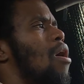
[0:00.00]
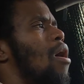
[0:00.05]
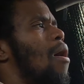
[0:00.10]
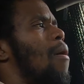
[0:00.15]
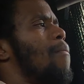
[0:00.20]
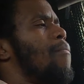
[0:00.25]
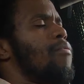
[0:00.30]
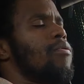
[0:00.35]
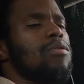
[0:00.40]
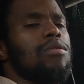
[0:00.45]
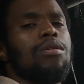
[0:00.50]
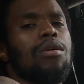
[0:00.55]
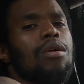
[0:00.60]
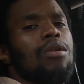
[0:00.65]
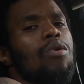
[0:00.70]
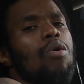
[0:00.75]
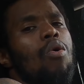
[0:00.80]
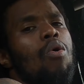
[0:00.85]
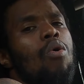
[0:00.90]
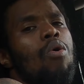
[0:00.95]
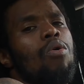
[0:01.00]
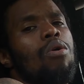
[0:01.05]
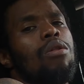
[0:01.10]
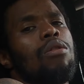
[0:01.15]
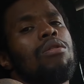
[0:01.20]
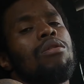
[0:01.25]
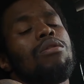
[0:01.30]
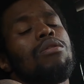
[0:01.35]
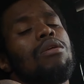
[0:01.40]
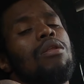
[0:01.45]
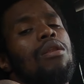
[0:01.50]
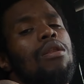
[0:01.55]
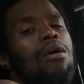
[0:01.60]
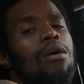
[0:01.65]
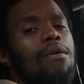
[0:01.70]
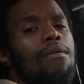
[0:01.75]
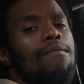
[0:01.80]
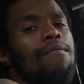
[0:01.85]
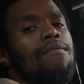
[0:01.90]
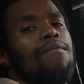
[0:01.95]
I appreciate all the
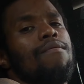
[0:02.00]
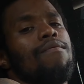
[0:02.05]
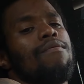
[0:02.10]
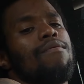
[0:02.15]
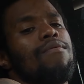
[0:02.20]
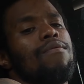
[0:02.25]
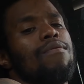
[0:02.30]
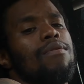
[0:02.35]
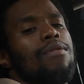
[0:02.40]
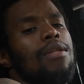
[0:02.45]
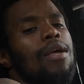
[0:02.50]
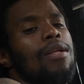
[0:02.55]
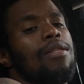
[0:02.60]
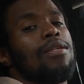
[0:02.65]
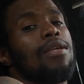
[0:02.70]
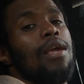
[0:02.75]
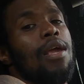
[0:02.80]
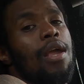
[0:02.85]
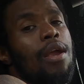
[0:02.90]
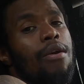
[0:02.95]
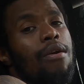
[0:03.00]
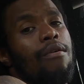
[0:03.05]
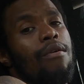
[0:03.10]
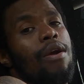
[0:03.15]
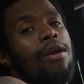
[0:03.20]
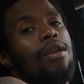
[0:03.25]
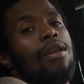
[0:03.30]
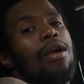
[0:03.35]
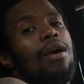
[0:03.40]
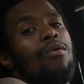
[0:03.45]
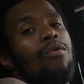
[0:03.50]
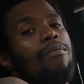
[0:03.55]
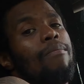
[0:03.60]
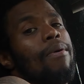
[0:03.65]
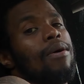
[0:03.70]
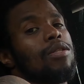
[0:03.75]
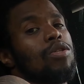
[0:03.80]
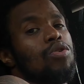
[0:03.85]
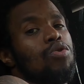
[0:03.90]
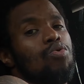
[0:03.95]
love that's here right now with
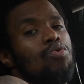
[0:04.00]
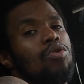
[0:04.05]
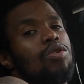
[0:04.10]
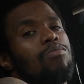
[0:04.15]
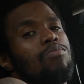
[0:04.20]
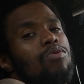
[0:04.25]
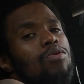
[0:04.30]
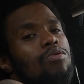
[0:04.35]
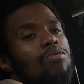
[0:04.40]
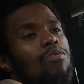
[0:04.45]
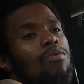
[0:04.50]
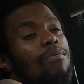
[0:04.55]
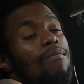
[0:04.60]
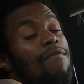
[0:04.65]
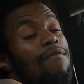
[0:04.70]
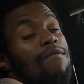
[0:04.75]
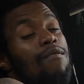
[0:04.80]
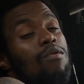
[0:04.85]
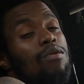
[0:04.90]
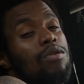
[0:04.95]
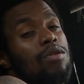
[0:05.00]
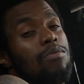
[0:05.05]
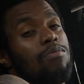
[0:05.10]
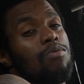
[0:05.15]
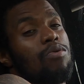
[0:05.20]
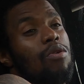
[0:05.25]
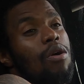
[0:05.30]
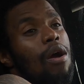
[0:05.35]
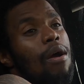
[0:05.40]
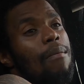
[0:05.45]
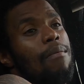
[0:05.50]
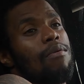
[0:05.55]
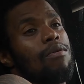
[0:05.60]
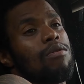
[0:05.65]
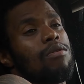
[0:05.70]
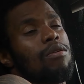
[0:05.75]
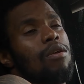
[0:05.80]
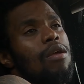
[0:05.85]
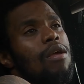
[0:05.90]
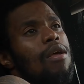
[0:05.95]
my two subs with four
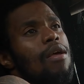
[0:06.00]
subscribers